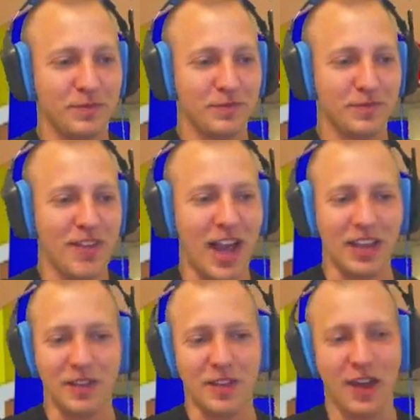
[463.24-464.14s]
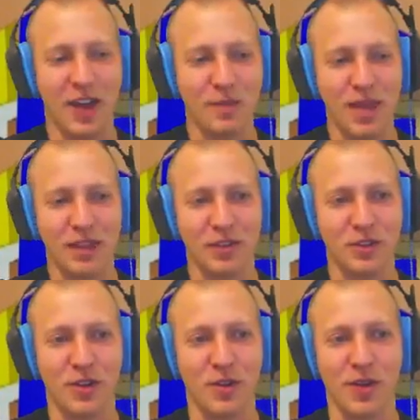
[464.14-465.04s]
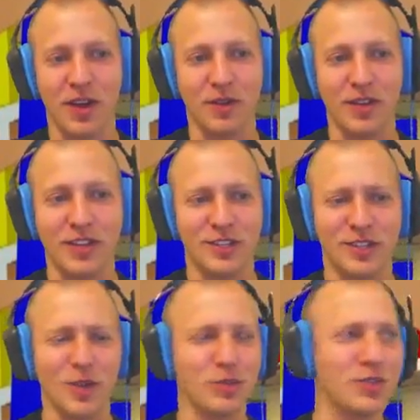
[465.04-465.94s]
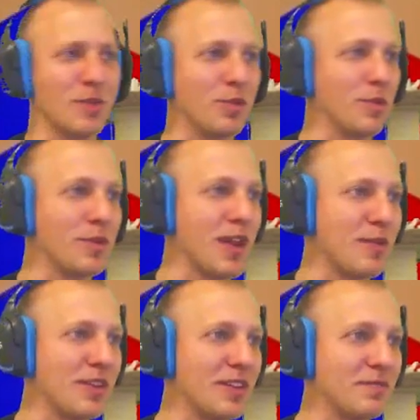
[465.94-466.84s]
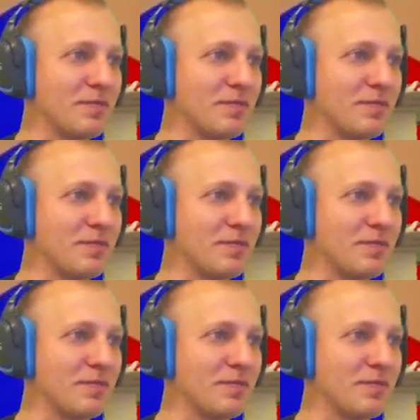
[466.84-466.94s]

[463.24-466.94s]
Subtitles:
I love that they automatically turn around. It's so simple, but I mean,